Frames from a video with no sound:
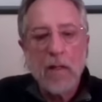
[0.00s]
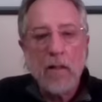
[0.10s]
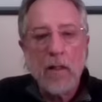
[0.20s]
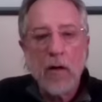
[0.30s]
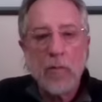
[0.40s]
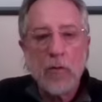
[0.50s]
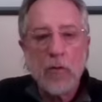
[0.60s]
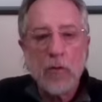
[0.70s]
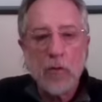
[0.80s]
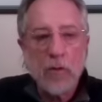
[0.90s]
Now I'm
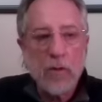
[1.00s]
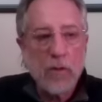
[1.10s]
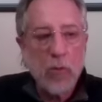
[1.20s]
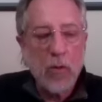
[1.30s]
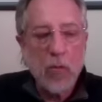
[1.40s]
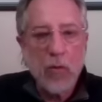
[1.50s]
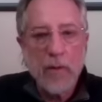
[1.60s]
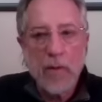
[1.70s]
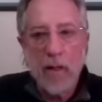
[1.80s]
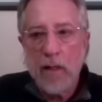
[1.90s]
sure there's this one
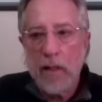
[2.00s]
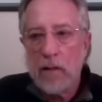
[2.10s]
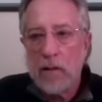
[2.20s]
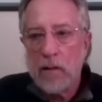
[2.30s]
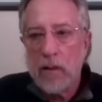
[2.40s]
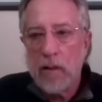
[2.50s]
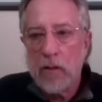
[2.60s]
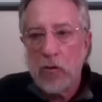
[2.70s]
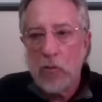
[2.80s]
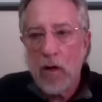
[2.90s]
woman I I
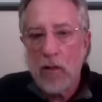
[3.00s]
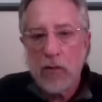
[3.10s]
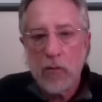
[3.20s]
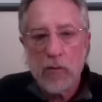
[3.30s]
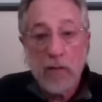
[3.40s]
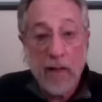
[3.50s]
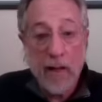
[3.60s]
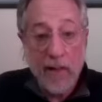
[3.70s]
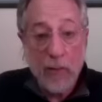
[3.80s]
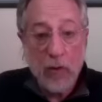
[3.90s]
used to watch. She was the
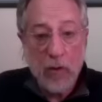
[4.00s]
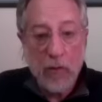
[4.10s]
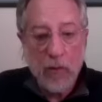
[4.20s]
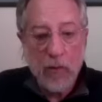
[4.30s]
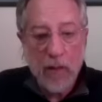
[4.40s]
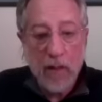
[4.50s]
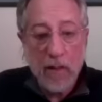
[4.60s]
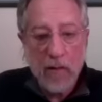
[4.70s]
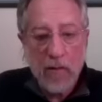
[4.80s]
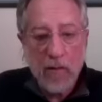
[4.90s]
animal
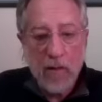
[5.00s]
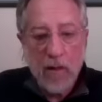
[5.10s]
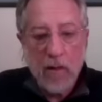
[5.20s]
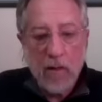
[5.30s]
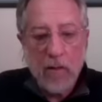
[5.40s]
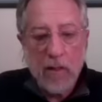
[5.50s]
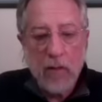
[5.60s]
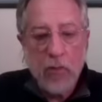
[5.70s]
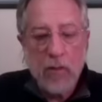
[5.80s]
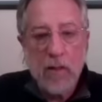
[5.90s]
communicator. Her
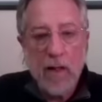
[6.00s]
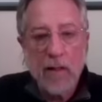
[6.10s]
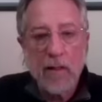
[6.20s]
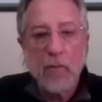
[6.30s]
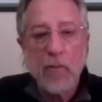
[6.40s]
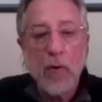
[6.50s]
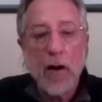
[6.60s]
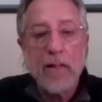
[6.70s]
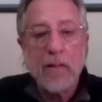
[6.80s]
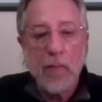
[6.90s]
name was Anna
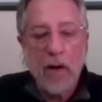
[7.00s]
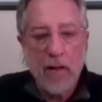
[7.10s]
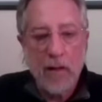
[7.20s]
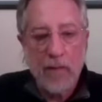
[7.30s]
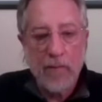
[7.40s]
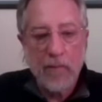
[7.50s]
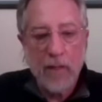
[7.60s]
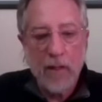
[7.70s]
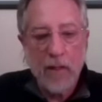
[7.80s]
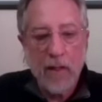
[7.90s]
Breytenbach,
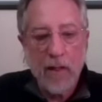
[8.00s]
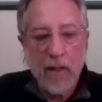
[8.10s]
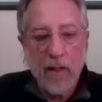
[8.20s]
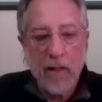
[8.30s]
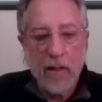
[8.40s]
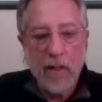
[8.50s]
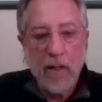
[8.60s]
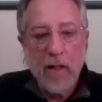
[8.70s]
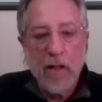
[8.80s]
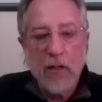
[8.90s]
and
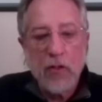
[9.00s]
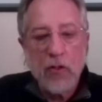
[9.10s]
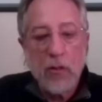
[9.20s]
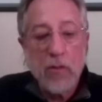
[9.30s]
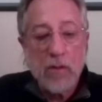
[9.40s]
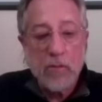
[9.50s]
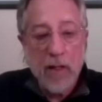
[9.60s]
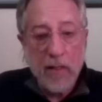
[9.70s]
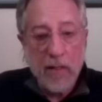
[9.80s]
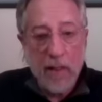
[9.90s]
she was a
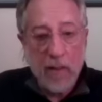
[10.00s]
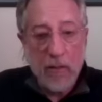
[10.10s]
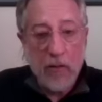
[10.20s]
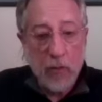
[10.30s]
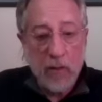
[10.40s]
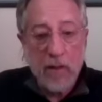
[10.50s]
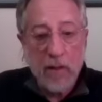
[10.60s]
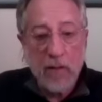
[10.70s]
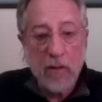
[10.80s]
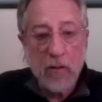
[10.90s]
meditator. She went to
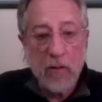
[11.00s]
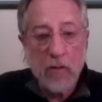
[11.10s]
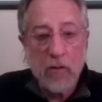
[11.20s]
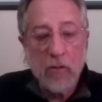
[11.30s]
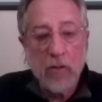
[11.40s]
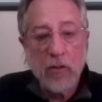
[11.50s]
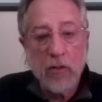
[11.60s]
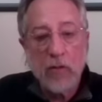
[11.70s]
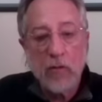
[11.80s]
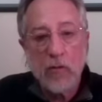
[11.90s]
India also, and she
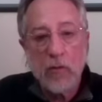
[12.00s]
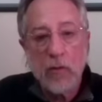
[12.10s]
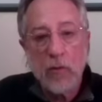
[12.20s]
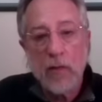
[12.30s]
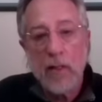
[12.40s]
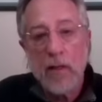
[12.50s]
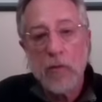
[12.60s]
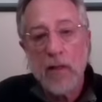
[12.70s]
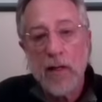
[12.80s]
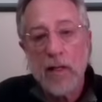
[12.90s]
learned to communicate
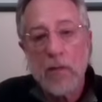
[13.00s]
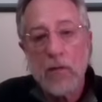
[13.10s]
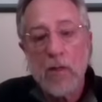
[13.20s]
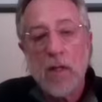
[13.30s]
with animals.